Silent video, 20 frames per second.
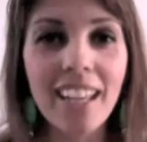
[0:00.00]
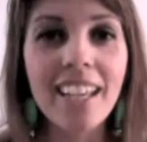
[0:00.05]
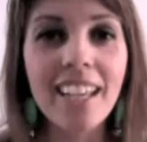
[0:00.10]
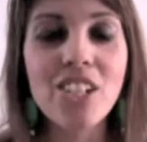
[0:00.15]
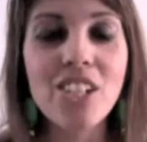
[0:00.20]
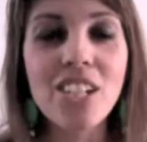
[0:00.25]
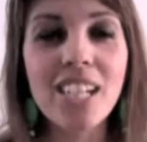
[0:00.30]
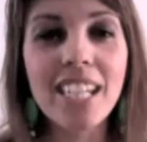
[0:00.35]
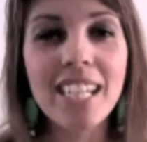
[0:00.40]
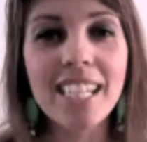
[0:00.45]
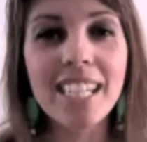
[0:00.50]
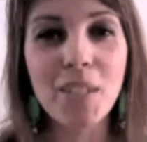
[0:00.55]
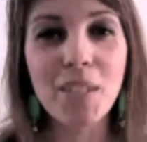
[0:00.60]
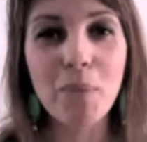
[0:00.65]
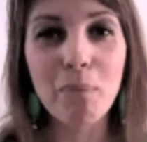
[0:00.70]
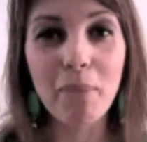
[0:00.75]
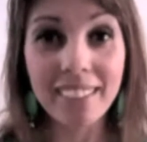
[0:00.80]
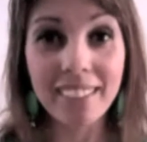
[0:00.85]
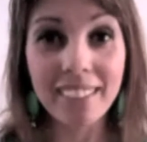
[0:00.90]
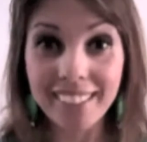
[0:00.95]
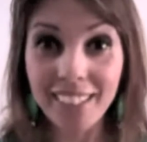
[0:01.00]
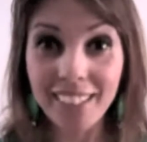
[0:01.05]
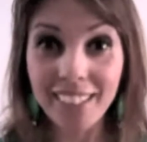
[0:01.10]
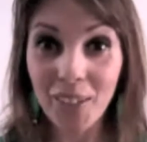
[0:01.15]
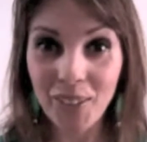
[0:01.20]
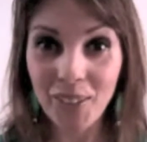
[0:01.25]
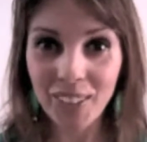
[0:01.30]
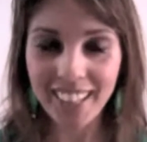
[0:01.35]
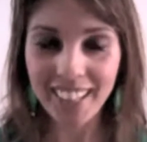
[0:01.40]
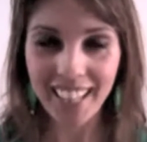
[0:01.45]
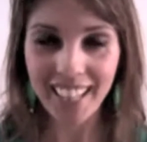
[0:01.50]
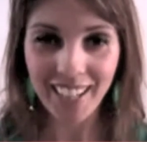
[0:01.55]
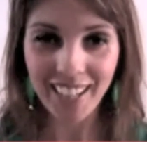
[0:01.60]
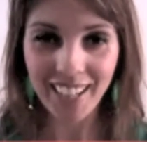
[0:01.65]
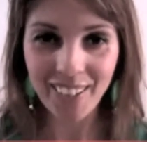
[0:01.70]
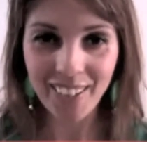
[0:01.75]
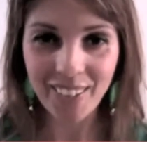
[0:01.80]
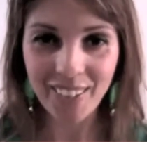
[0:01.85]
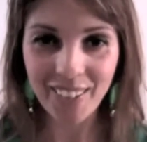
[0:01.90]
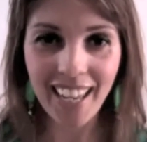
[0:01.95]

She is Martina Cordero,